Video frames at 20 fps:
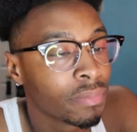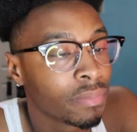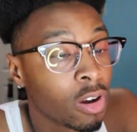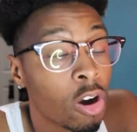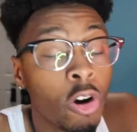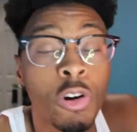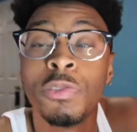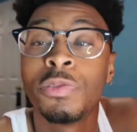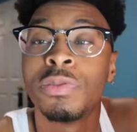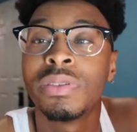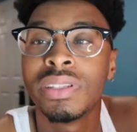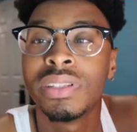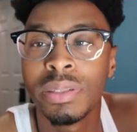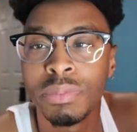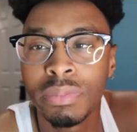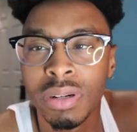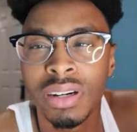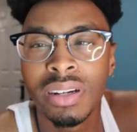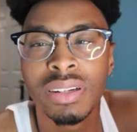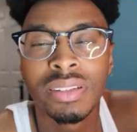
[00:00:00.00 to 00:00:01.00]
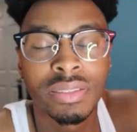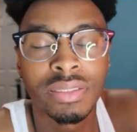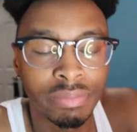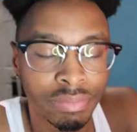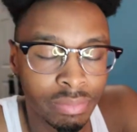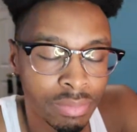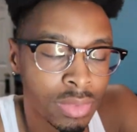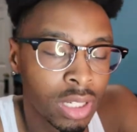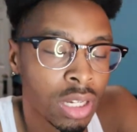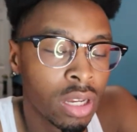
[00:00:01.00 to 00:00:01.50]
Hopefully, bro.
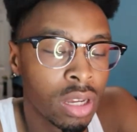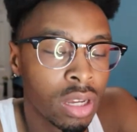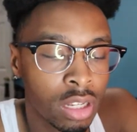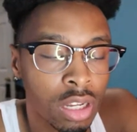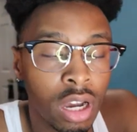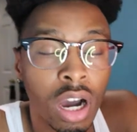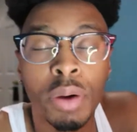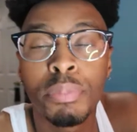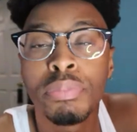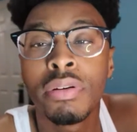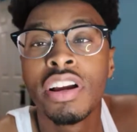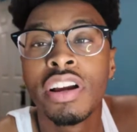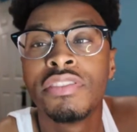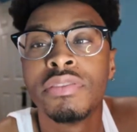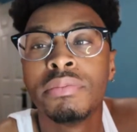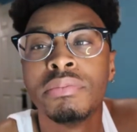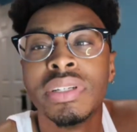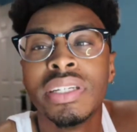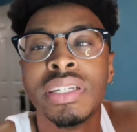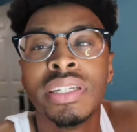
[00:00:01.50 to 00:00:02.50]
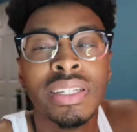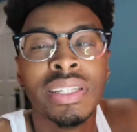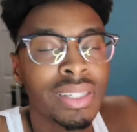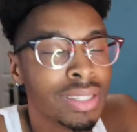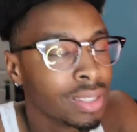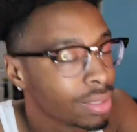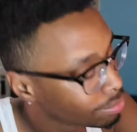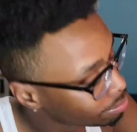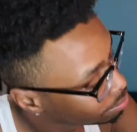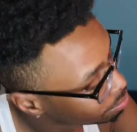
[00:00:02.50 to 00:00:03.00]
Y'all pray for me.
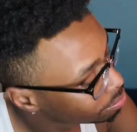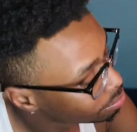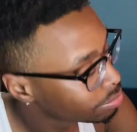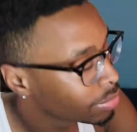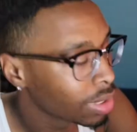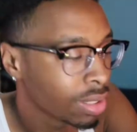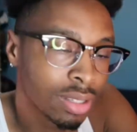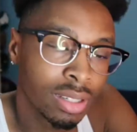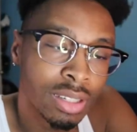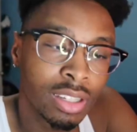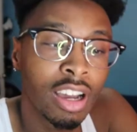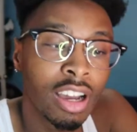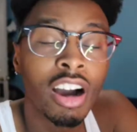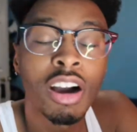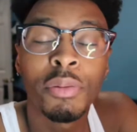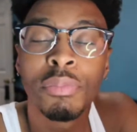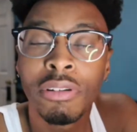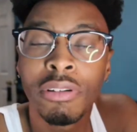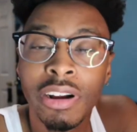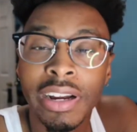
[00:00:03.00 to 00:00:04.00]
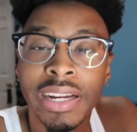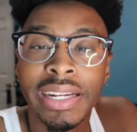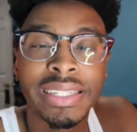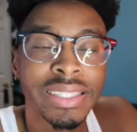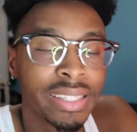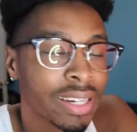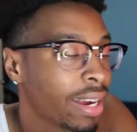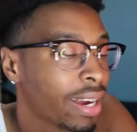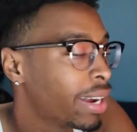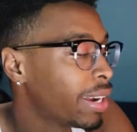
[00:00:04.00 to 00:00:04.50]
Y'all pray.
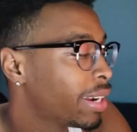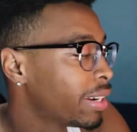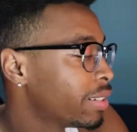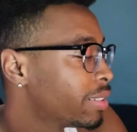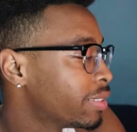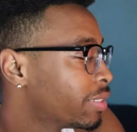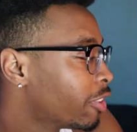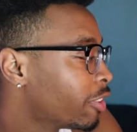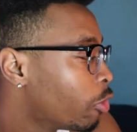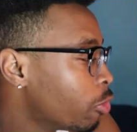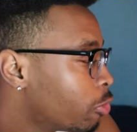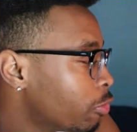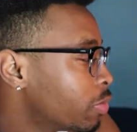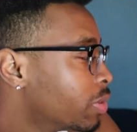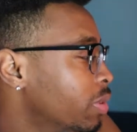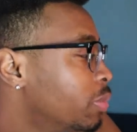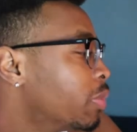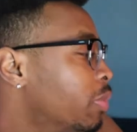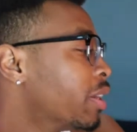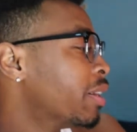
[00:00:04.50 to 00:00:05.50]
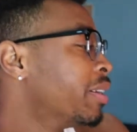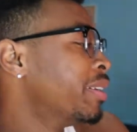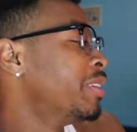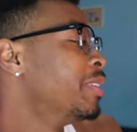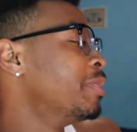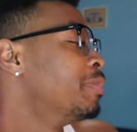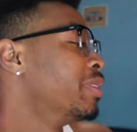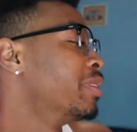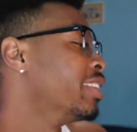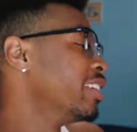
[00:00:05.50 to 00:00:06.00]
Alright. Hopefully, bro.
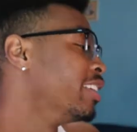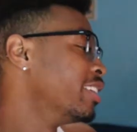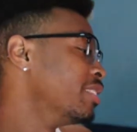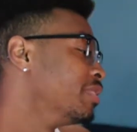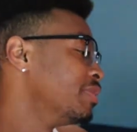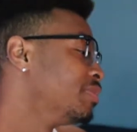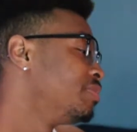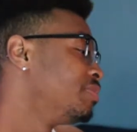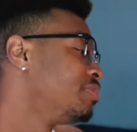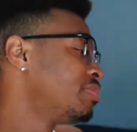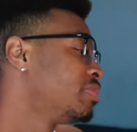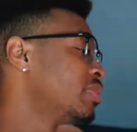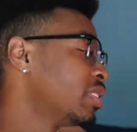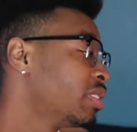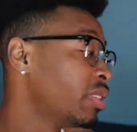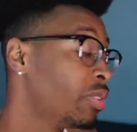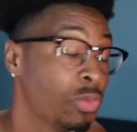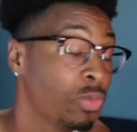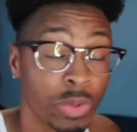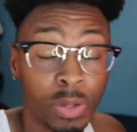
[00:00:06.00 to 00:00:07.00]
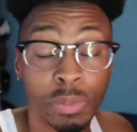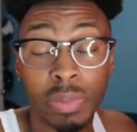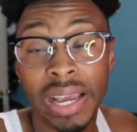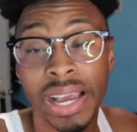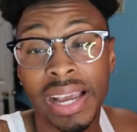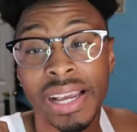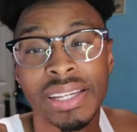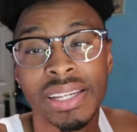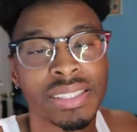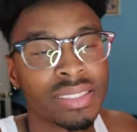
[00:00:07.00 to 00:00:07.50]
But look, we
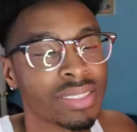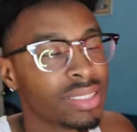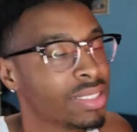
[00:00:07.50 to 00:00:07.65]
back.